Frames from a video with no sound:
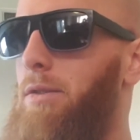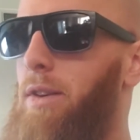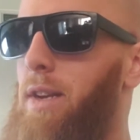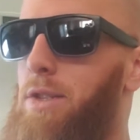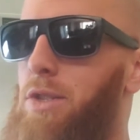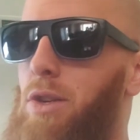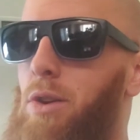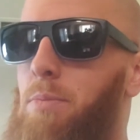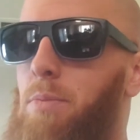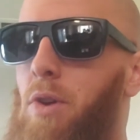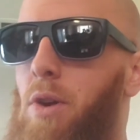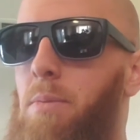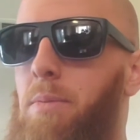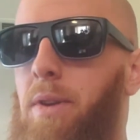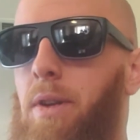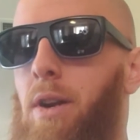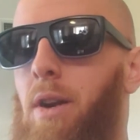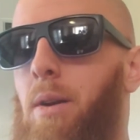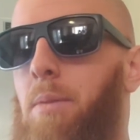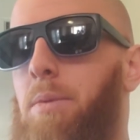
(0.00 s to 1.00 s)
at your
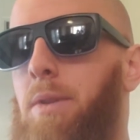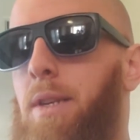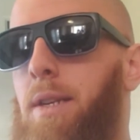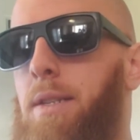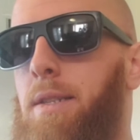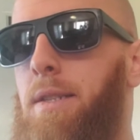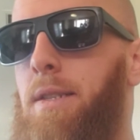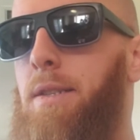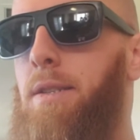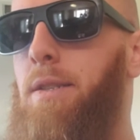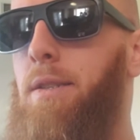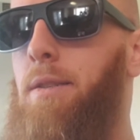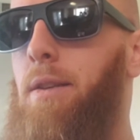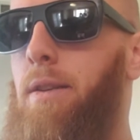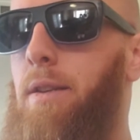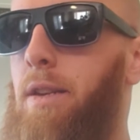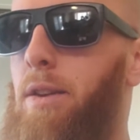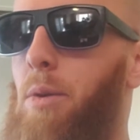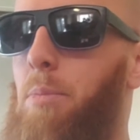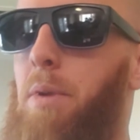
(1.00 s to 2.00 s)
apartment complexes
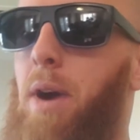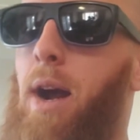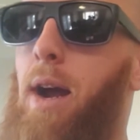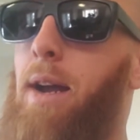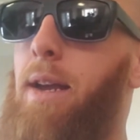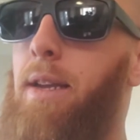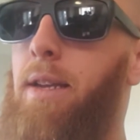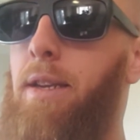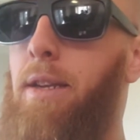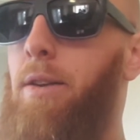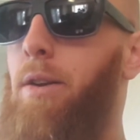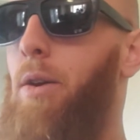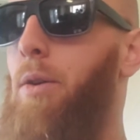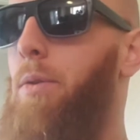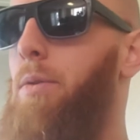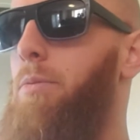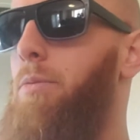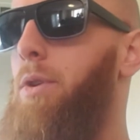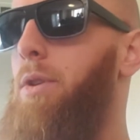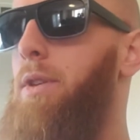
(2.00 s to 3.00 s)
nearby, you know,
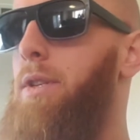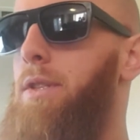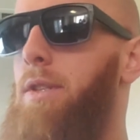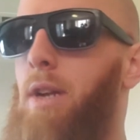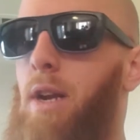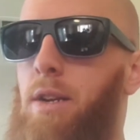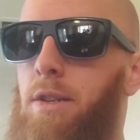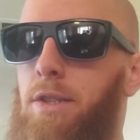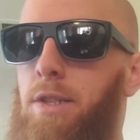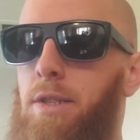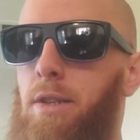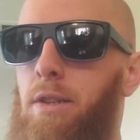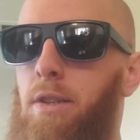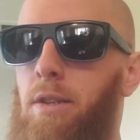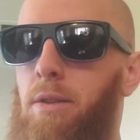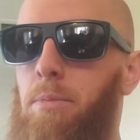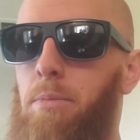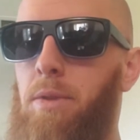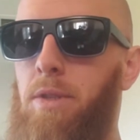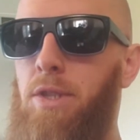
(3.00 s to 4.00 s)
and really kind of study
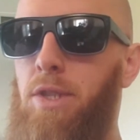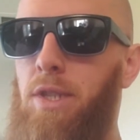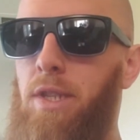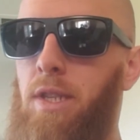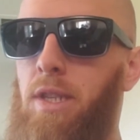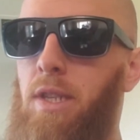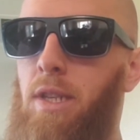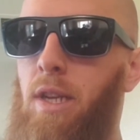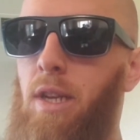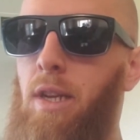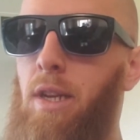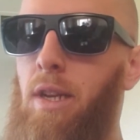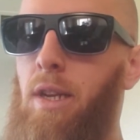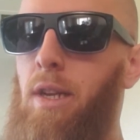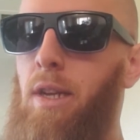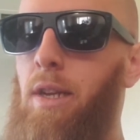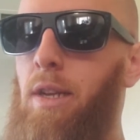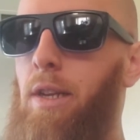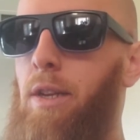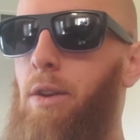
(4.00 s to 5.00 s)
them and see,
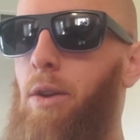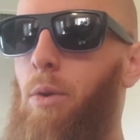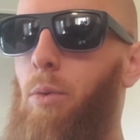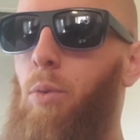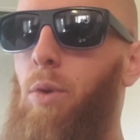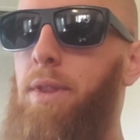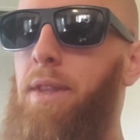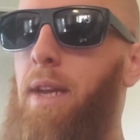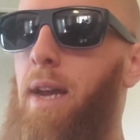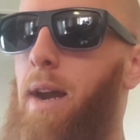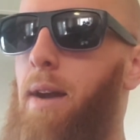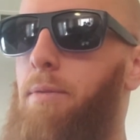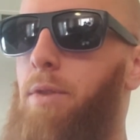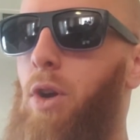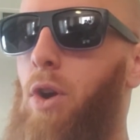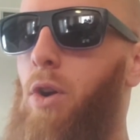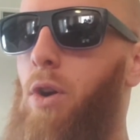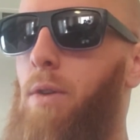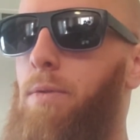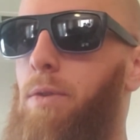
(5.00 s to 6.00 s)
you know, what they have to
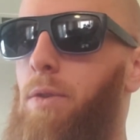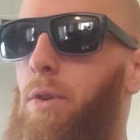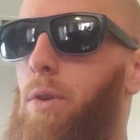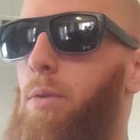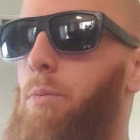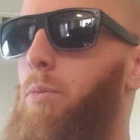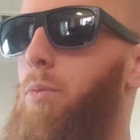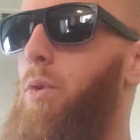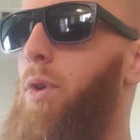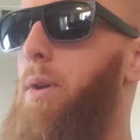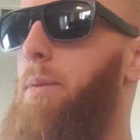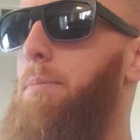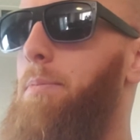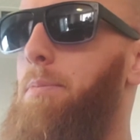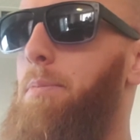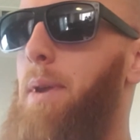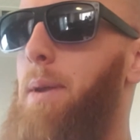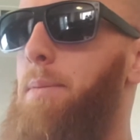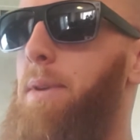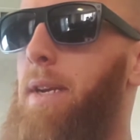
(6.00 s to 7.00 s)
offer and
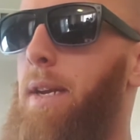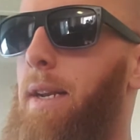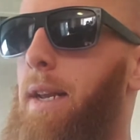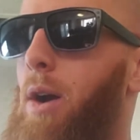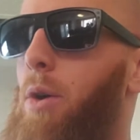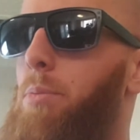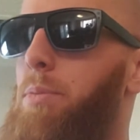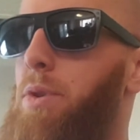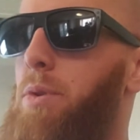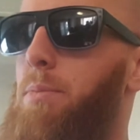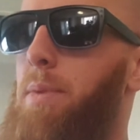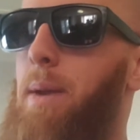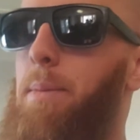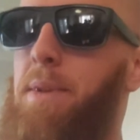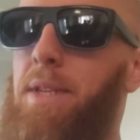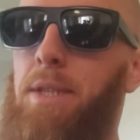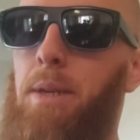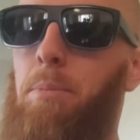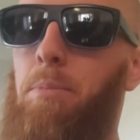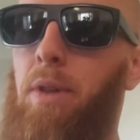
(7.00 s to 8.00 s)
what maybe could help you. Maybe
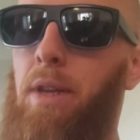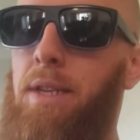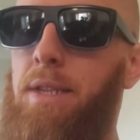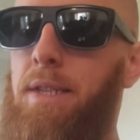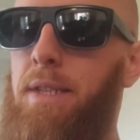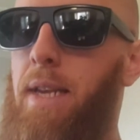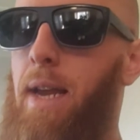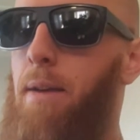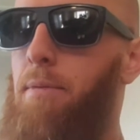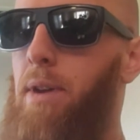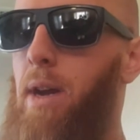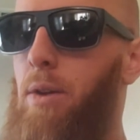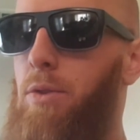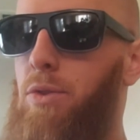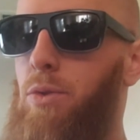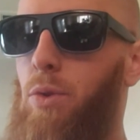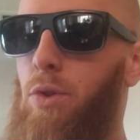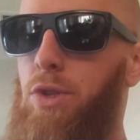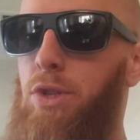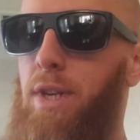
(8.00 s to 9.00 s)
some places have
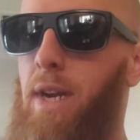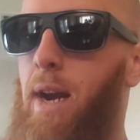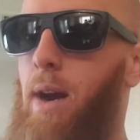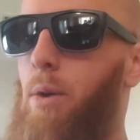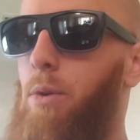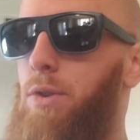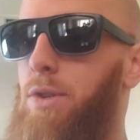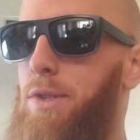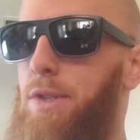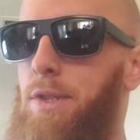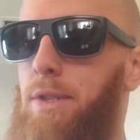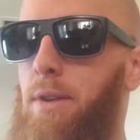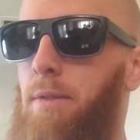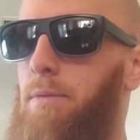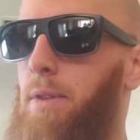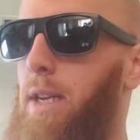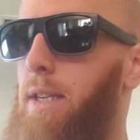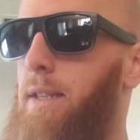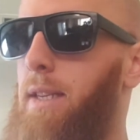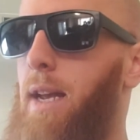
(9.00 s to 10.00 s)
outdoor showers and
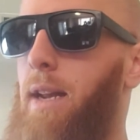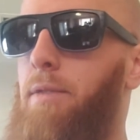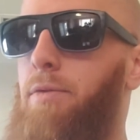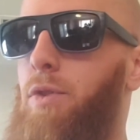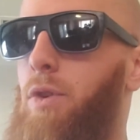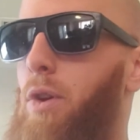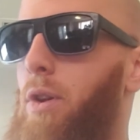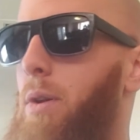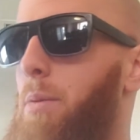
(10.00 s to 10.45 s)
stuff like that if you're